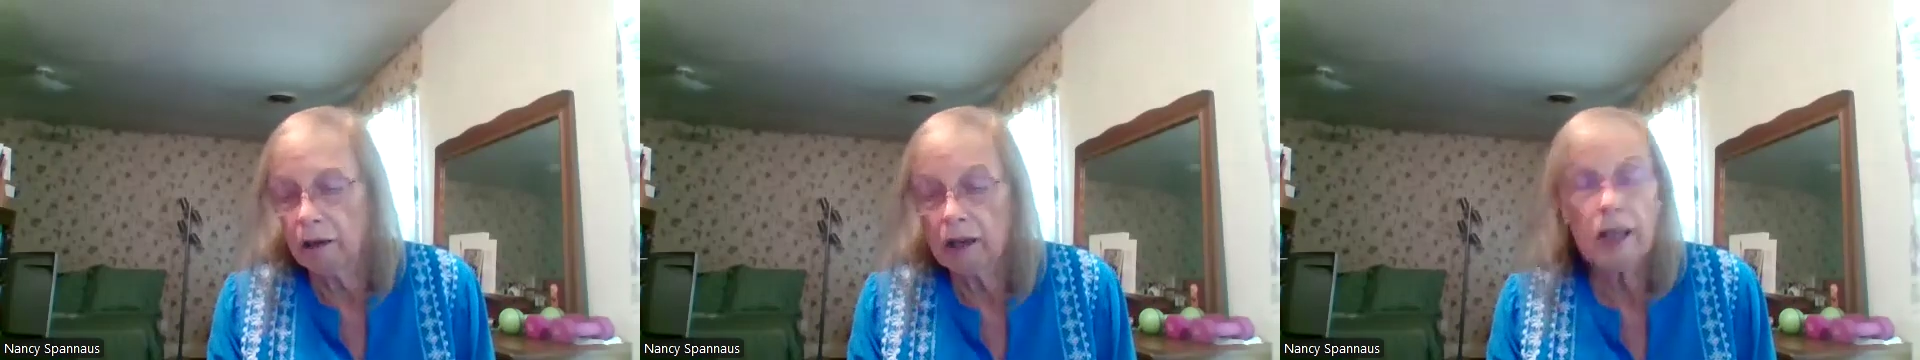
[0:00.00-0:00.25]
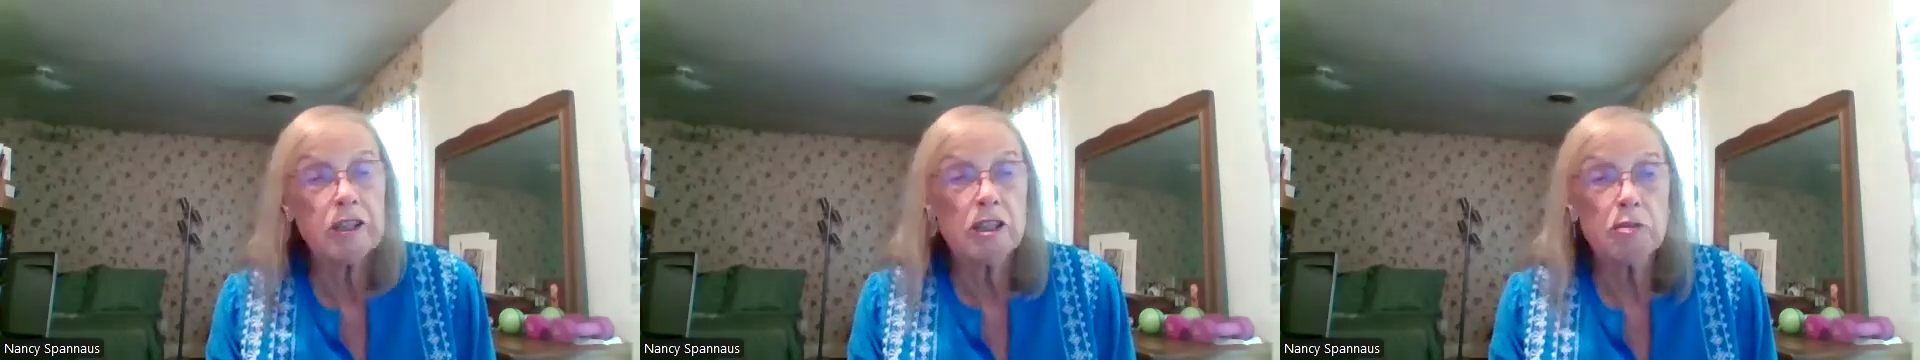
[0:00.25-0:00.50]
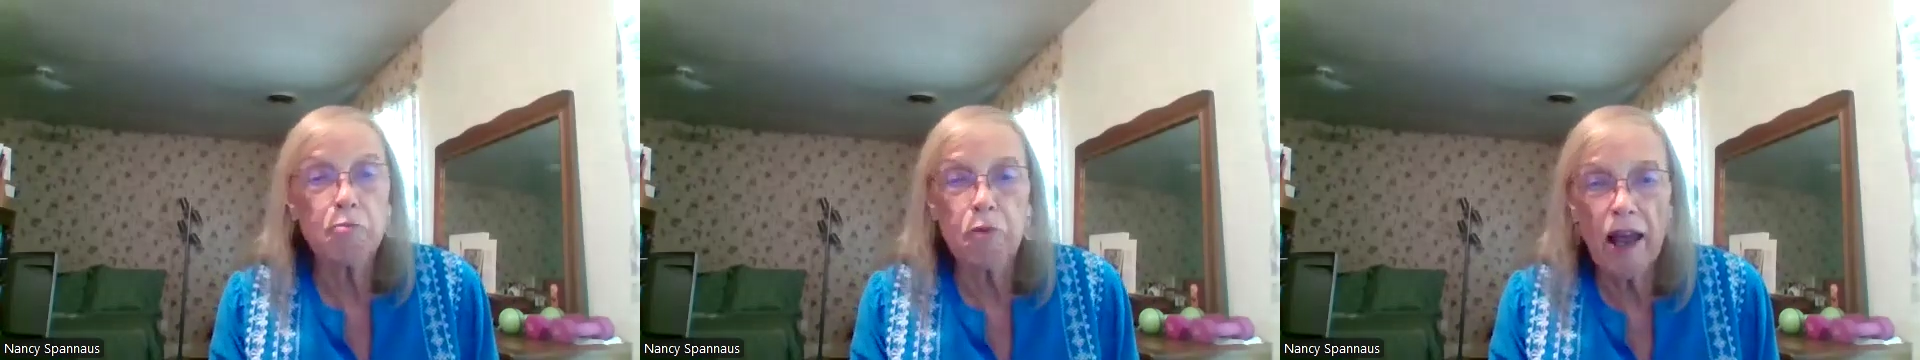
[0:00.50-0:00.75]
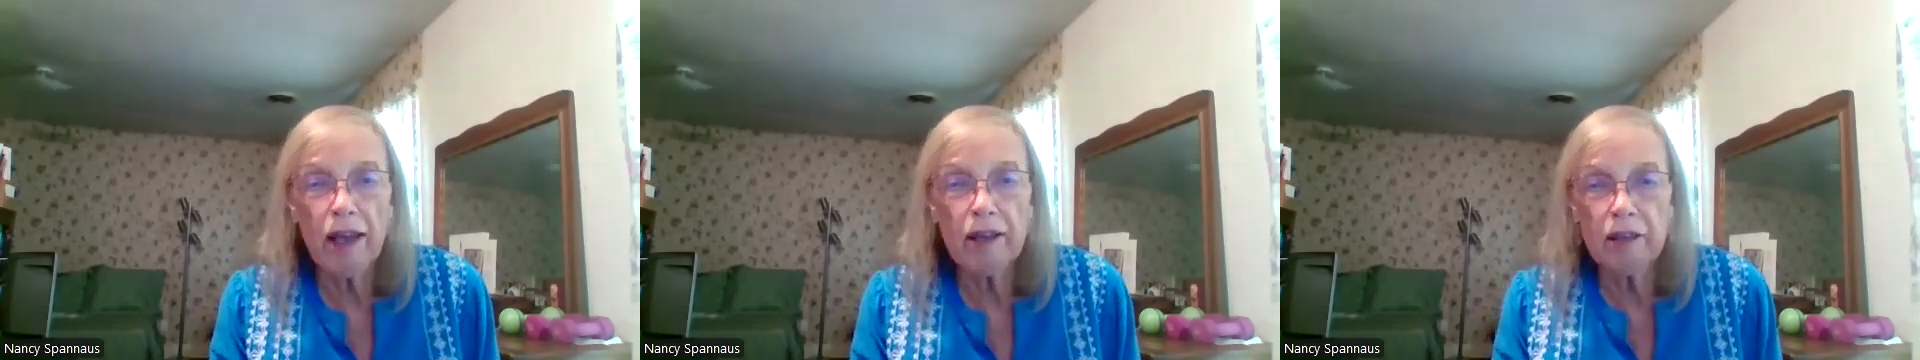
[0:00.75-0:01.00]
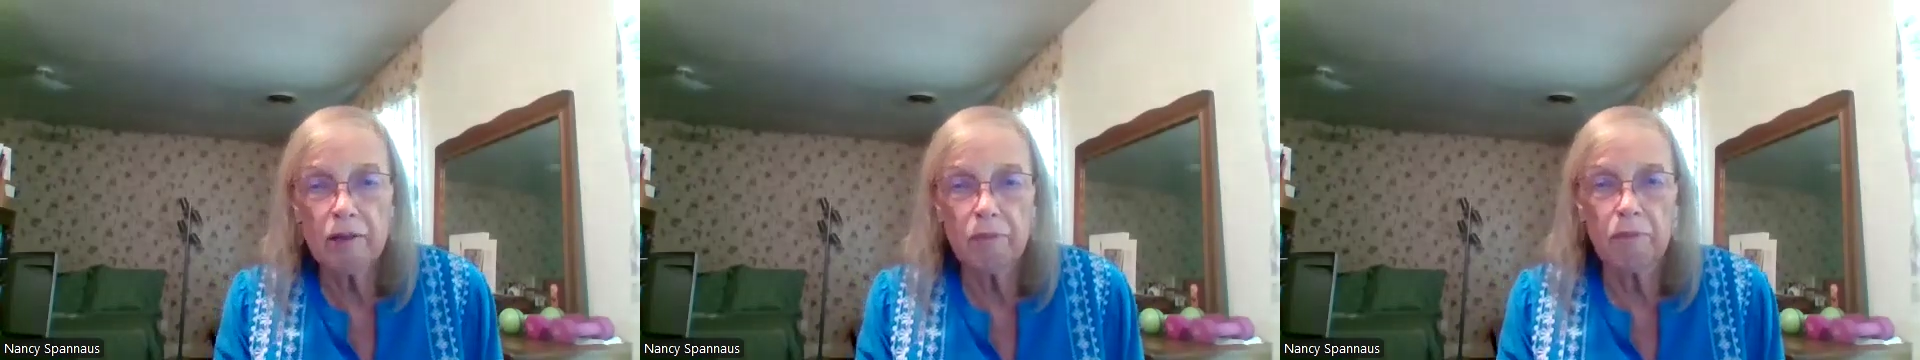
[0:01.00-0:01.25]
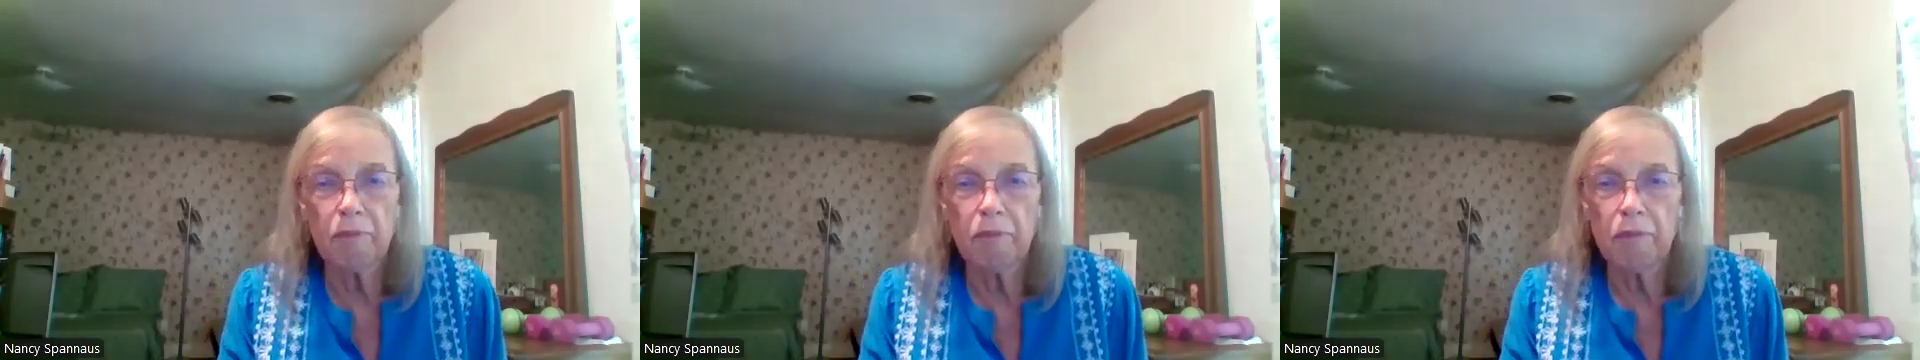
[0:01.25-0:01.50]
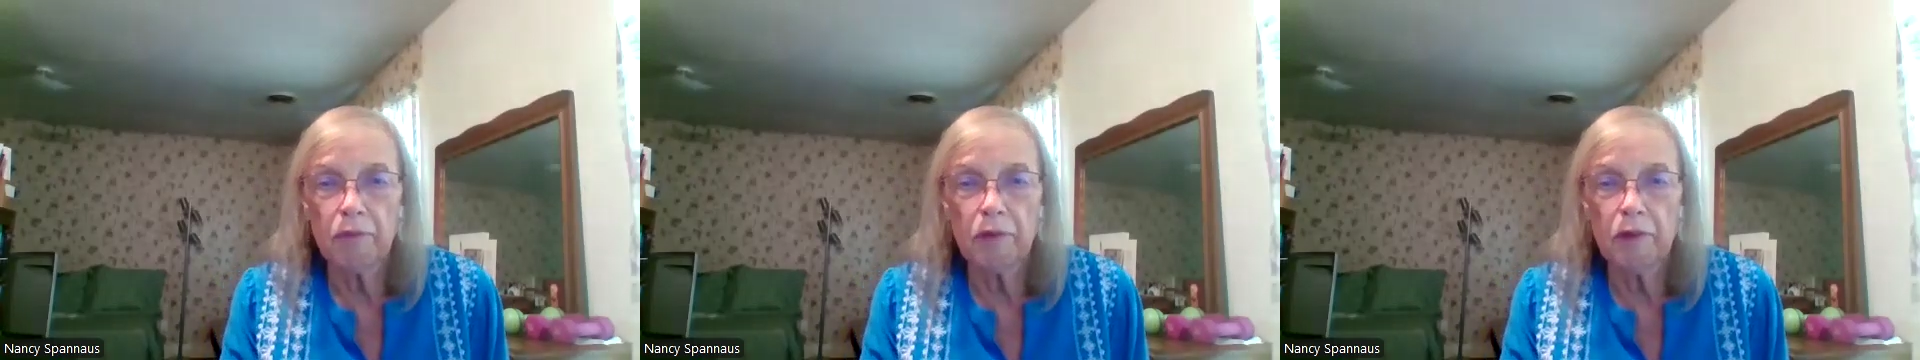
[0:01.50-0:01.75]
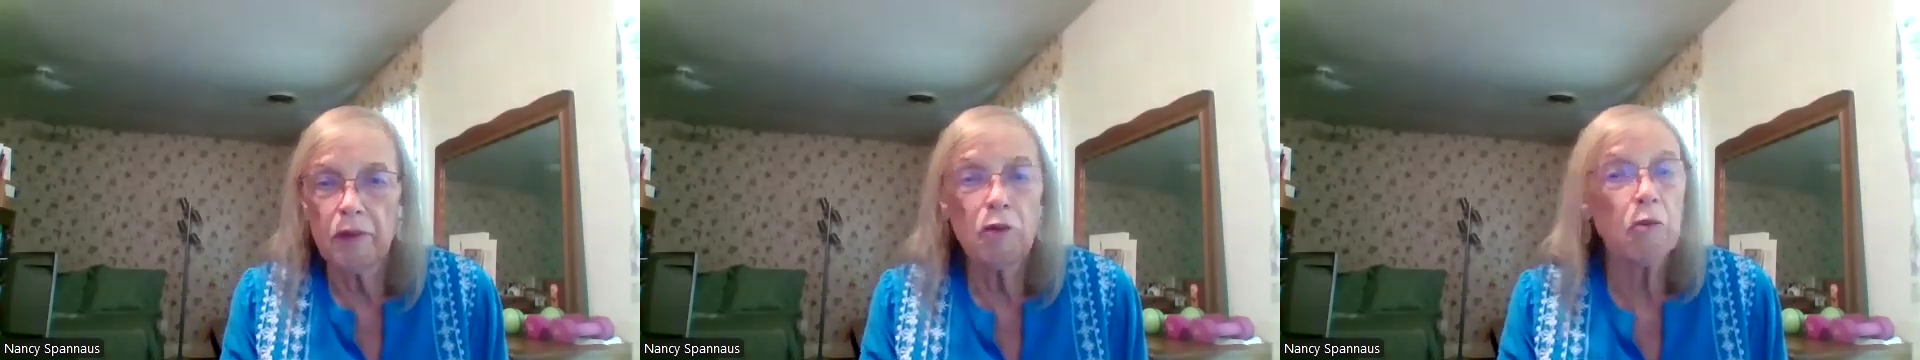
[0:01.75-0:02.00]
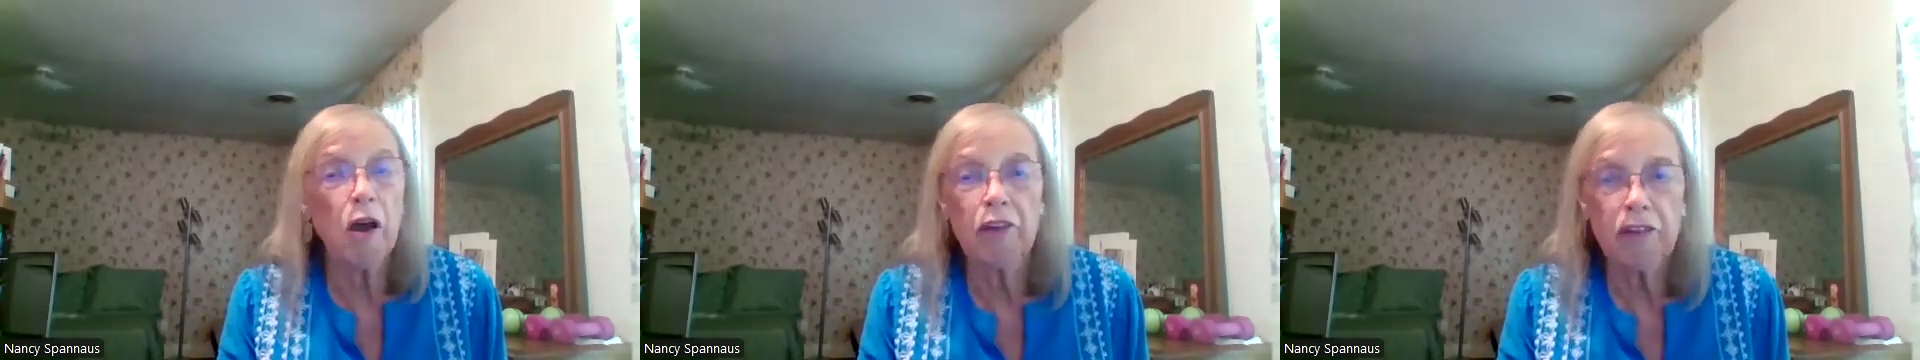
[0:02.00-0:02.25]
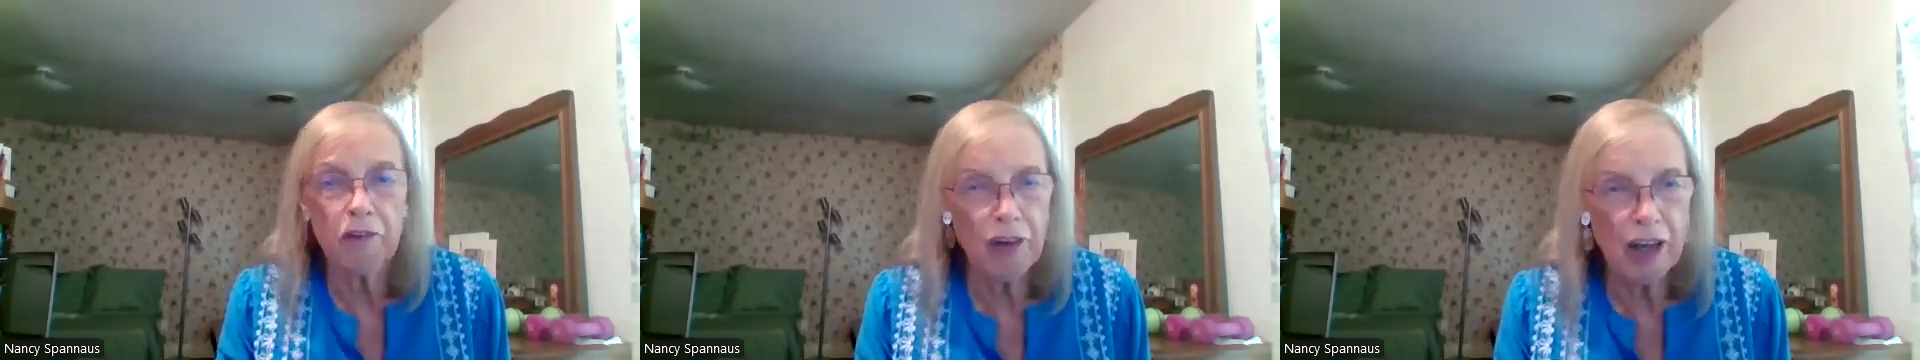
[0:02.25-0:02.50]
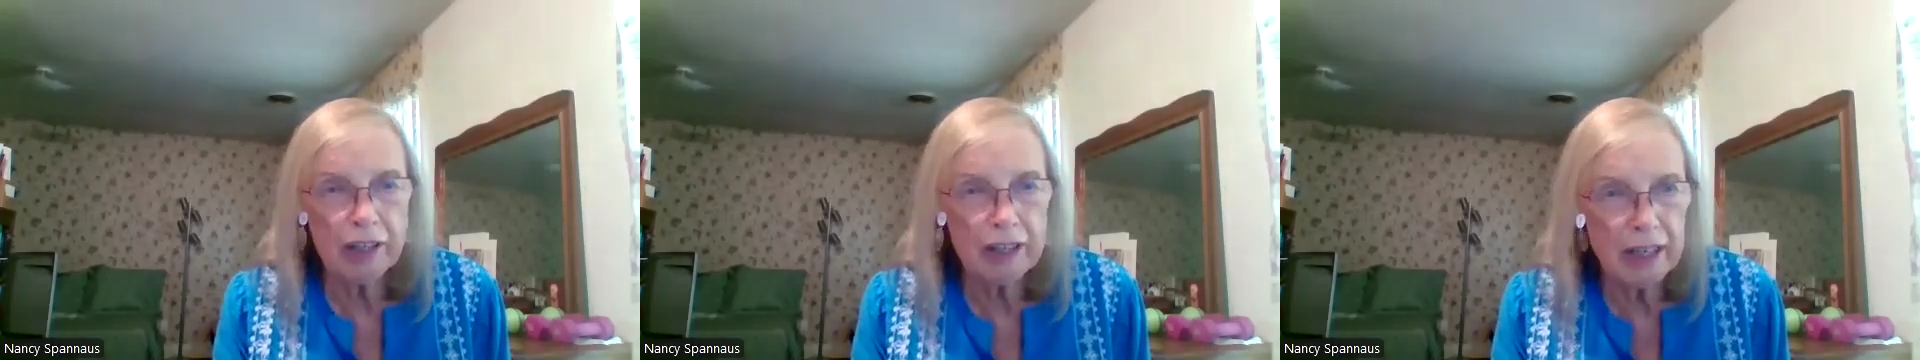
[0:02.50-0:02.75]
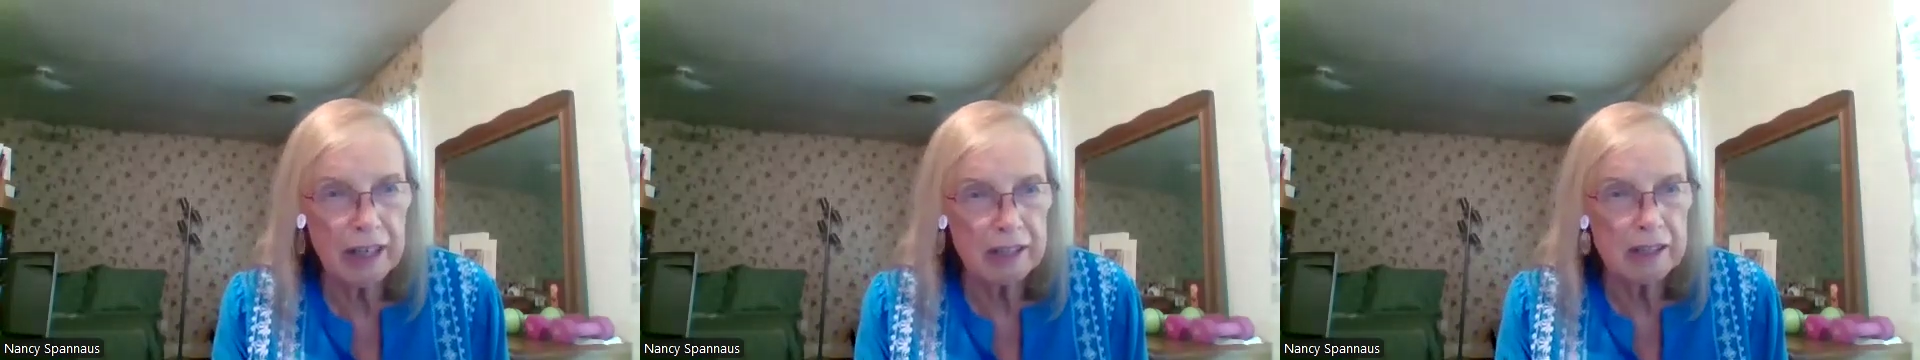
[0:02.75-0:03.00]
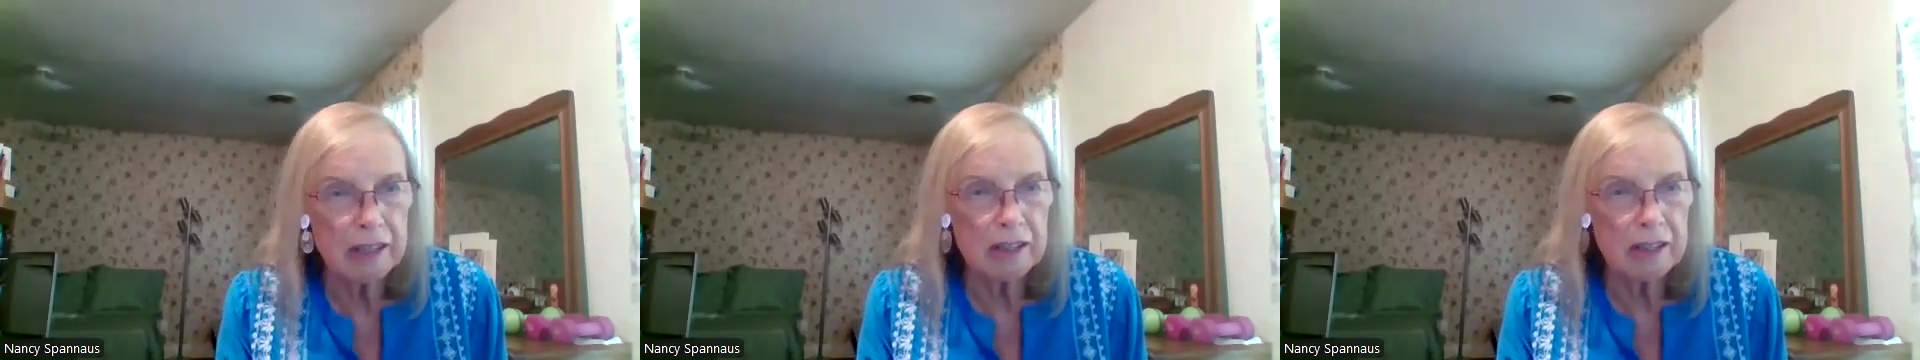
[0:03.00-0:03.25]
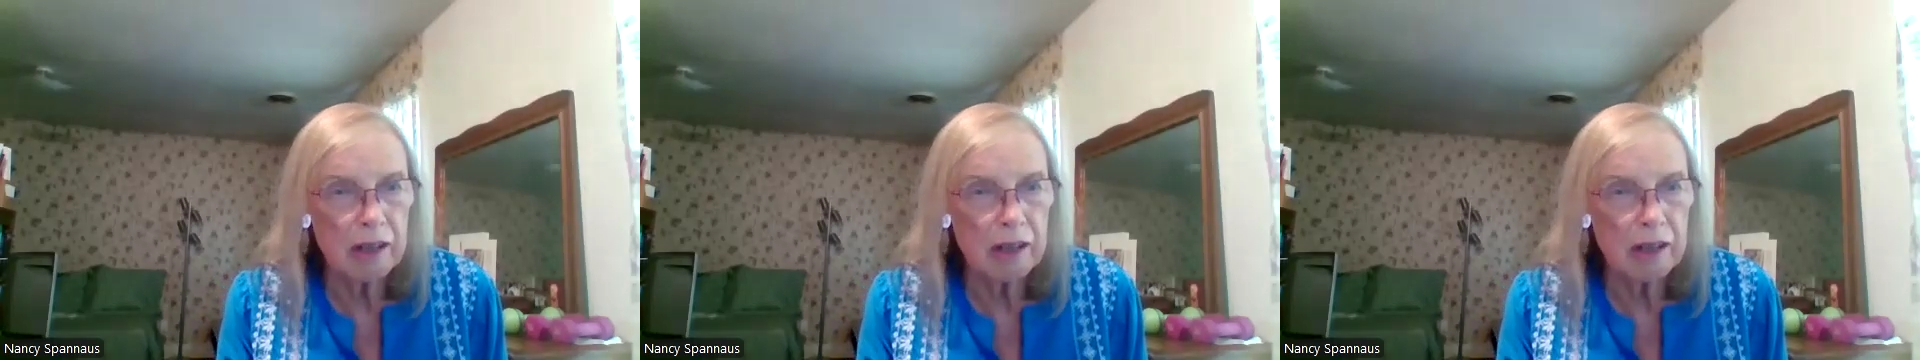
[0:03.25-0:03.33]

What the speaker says: let's spread the wealth of ideas